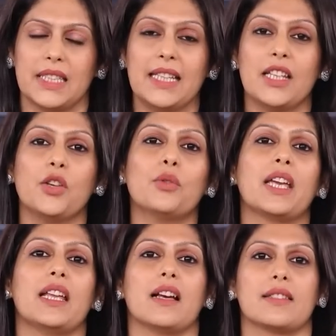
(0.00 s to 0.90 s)
In the
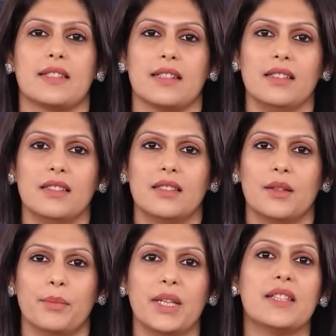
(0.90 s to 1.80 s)
UK last year,
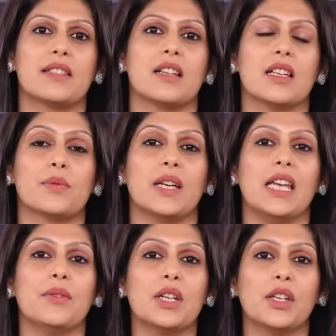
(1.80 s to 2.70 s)
ministers were
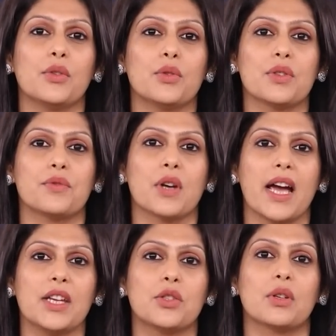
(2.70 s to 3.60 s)
even accused of
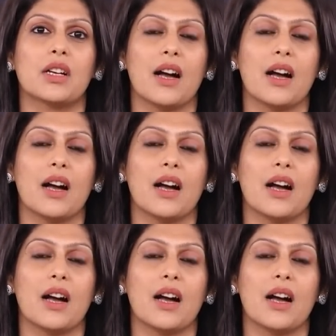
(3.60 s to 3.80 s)
trying to